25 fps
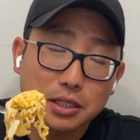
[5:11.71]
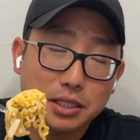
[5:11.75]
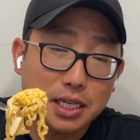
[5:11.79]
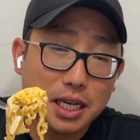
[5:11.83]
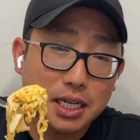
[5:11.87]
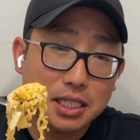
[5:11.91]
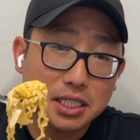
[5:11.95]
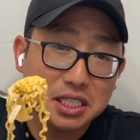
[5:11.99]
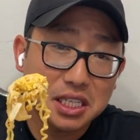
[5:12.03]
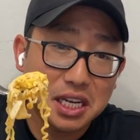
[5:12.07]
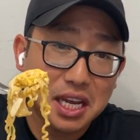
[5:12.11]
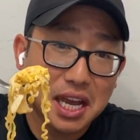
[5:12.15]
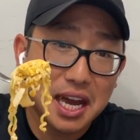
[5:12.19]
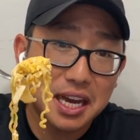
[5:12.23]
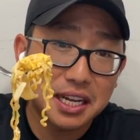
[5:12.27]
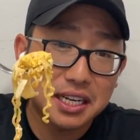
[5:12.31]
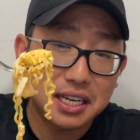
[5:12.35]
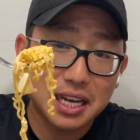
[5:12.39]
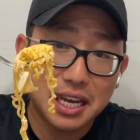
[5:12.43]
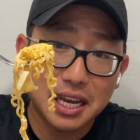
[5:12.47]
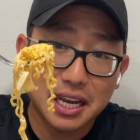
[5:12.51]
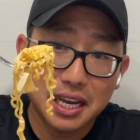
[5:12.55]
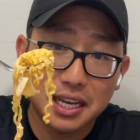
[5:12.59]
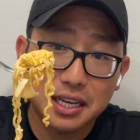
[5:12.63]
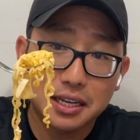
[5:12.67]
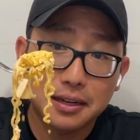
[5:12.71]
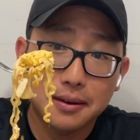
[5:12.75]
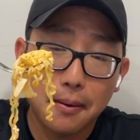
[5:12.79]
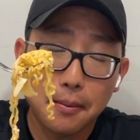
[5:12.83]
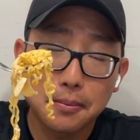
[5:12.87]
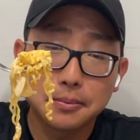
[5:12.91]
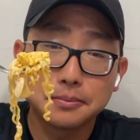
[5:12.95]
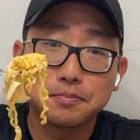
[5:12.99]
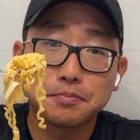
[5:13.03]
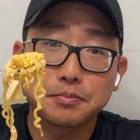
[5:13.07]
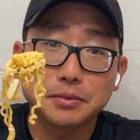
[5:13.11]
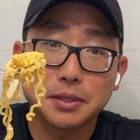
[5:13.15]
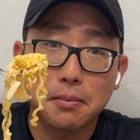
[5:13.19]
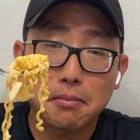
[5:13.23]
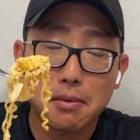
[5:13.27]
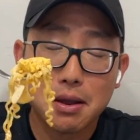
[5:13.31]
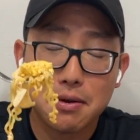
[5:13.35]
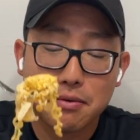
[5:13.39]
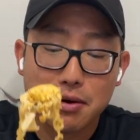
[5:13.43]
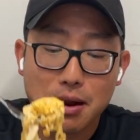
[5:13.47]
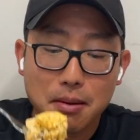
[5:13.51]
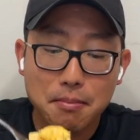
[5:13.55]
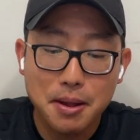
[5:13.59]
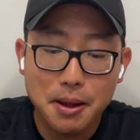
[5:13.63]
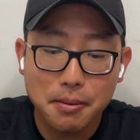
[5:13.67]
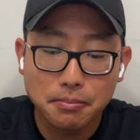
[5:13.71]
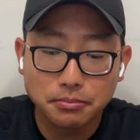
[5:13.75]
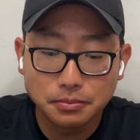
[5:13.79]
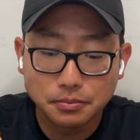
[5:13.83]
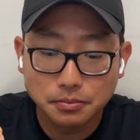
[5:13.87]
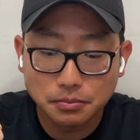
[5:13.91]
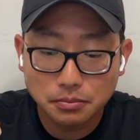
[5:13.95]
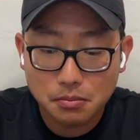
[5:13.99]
actually add egg in my ramen.